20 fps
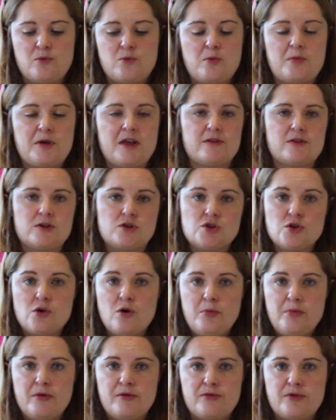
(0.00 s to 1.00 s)
will be at the
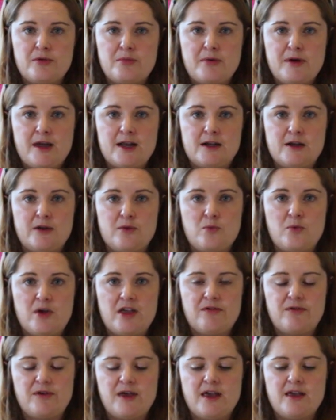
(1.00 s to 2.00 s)
top of the peg loom
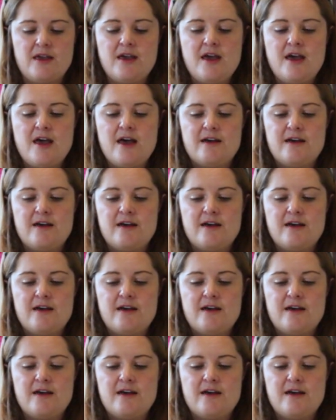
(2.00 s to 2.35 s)
weaving